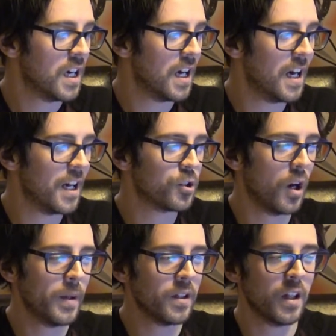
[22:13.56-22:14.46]
Uh, so
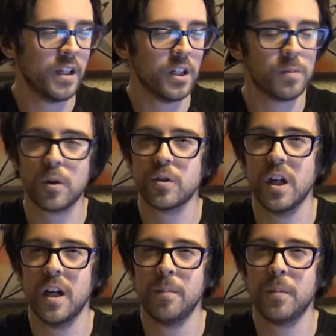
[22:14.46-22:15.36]
I mainly like this because
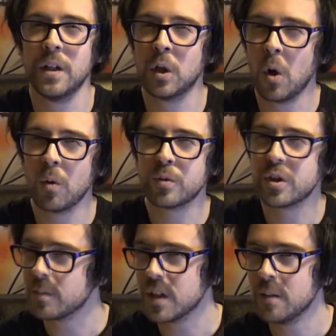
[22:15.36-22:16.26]
I play Call
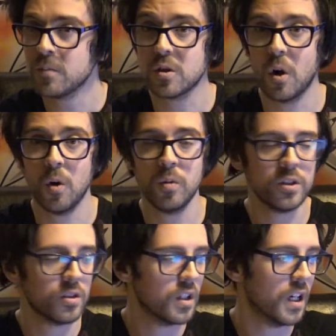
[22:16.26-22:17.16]
sometimes, not
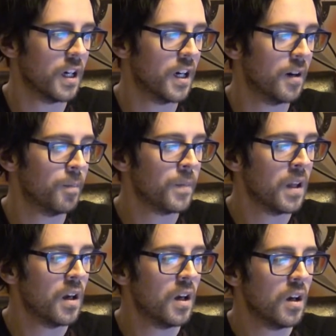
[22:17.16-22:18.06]
always. Uh,
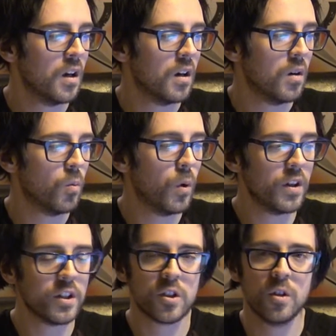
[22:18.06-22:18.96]

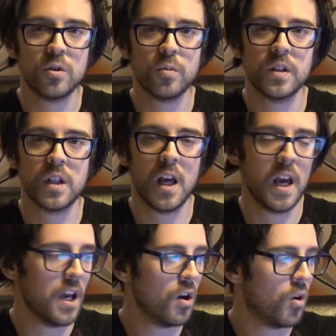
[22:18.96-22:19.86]
whether it's good with
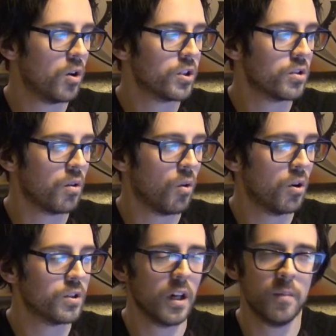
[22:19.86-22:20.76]
Chaos
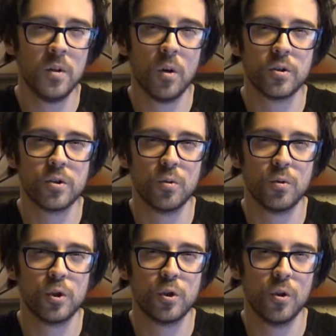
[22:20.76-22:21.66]
Lord, I'm not so
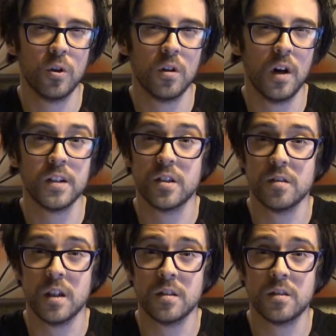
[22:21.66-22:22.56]
sure as
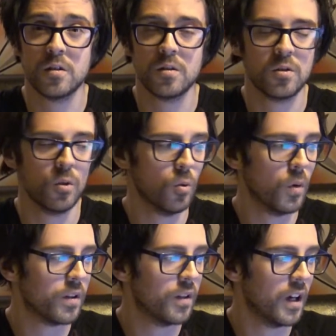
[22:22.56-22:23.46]
it is so
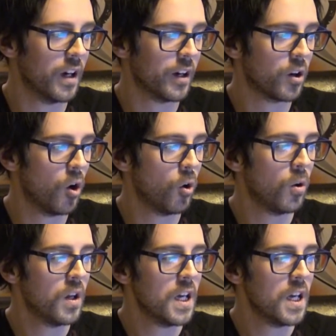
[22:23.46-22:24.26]
with uh, Call.